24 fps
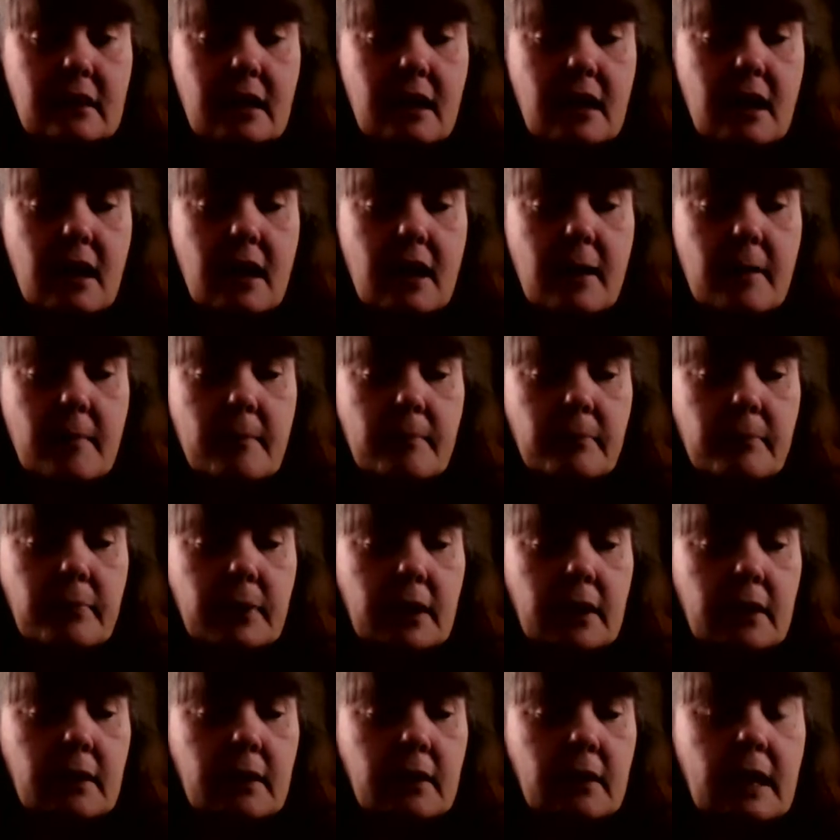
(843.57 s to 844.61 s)

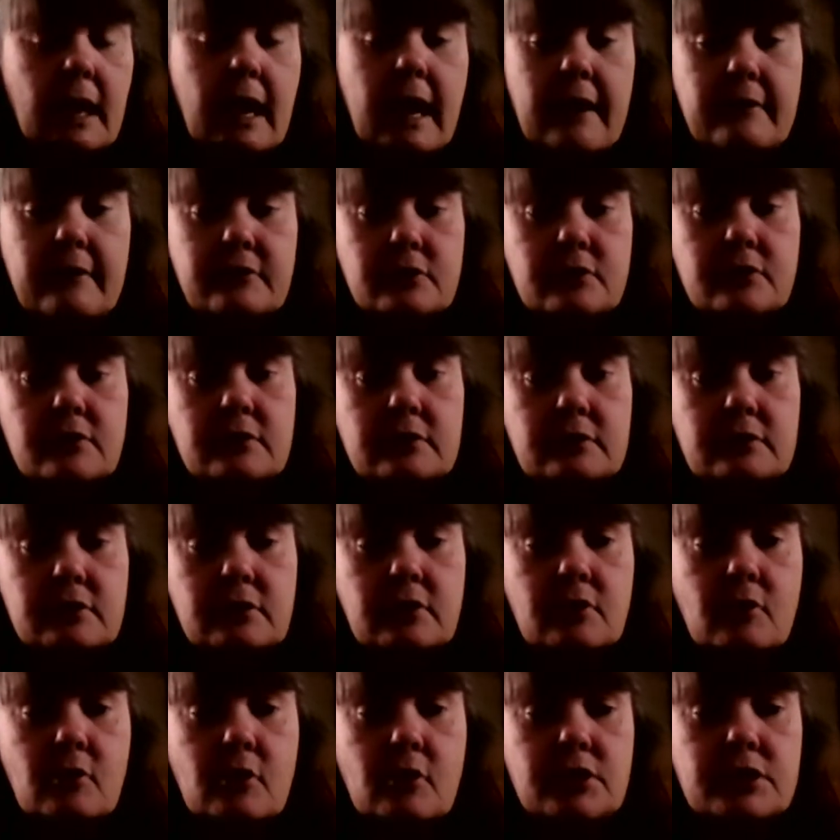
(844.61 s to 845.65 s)
after the
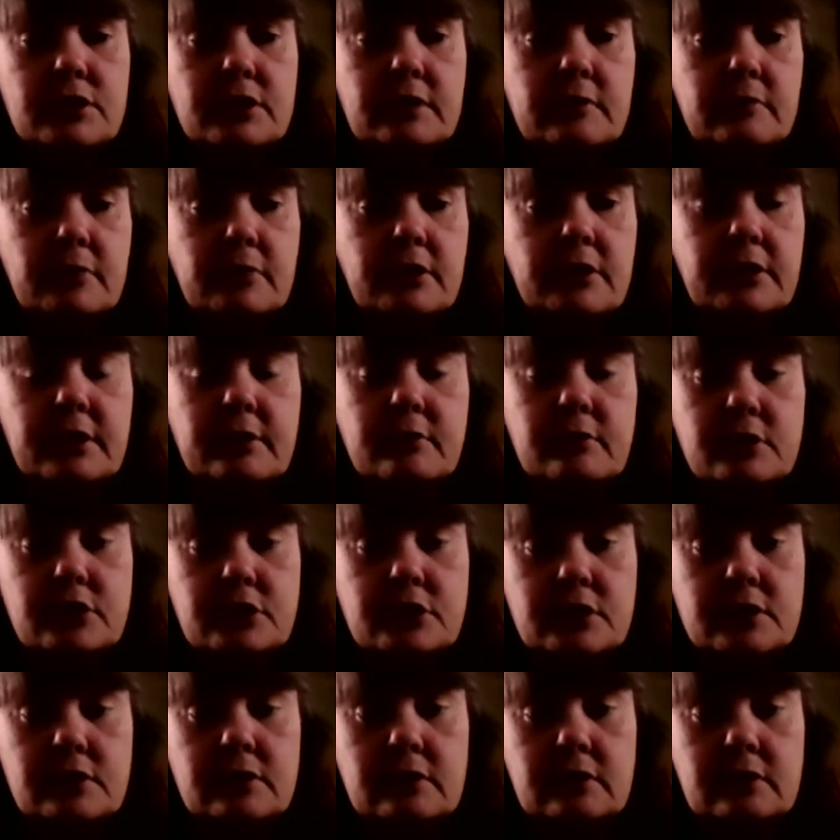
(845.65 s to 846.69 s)
quarantine period,
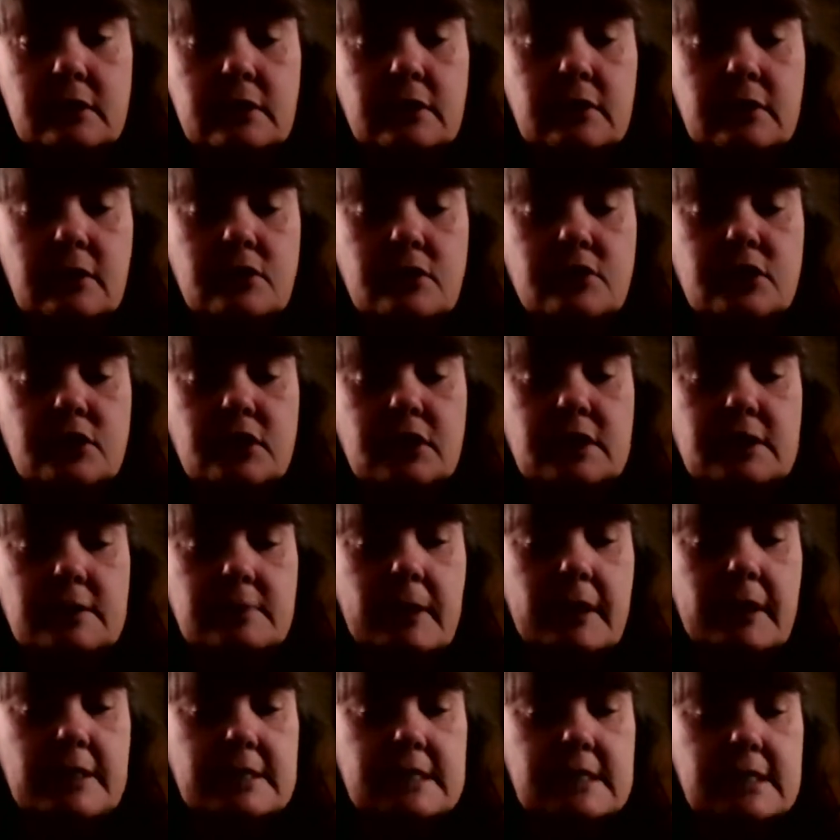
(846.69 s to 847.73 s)
which usually is
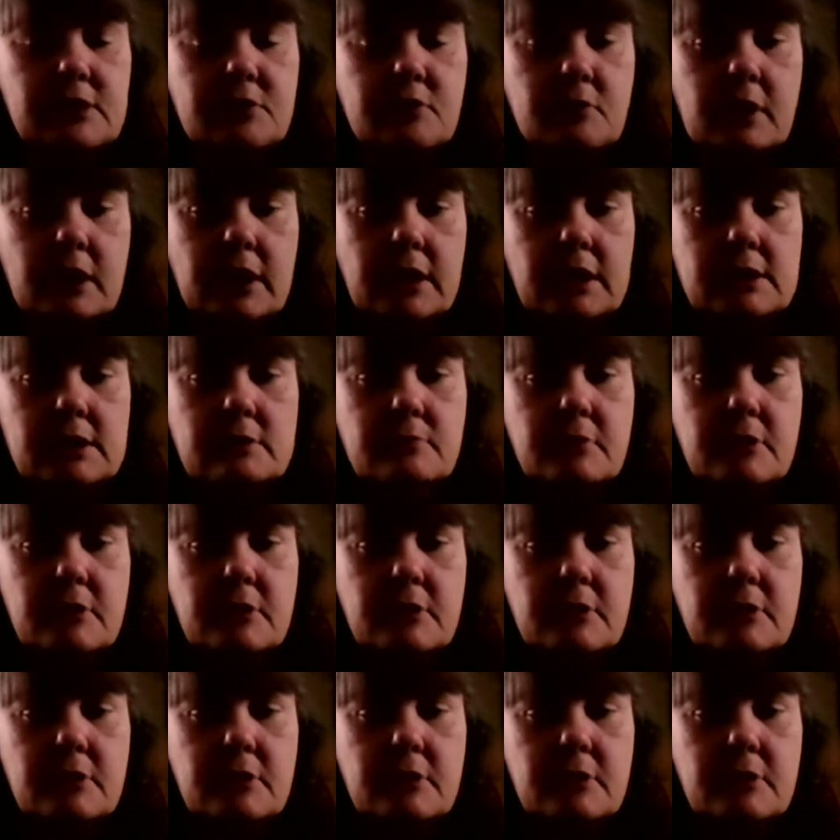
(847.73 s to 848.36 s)
about 6 weeks.